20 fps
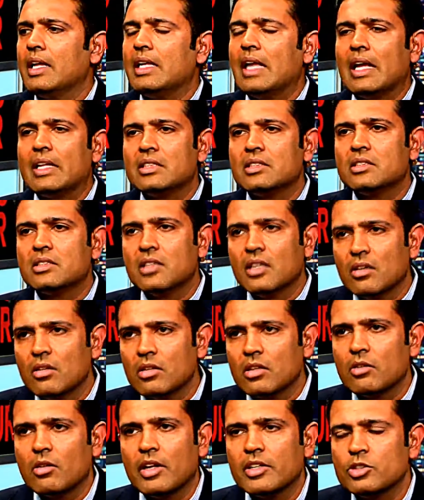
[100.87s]
Yet
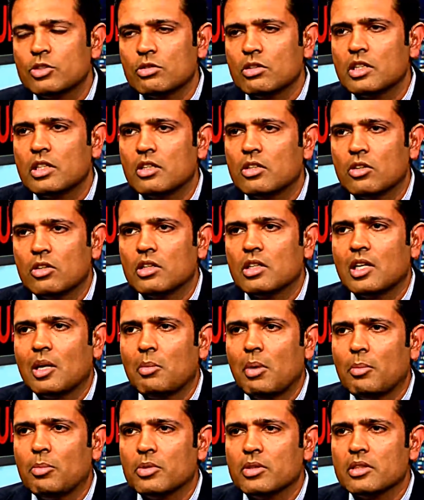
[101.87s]
still, the grand jury couldn't
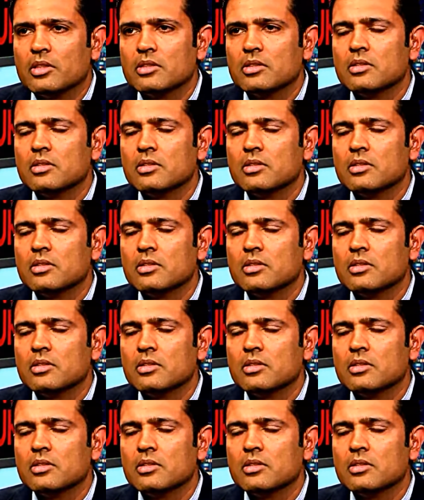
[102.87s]
come up with it.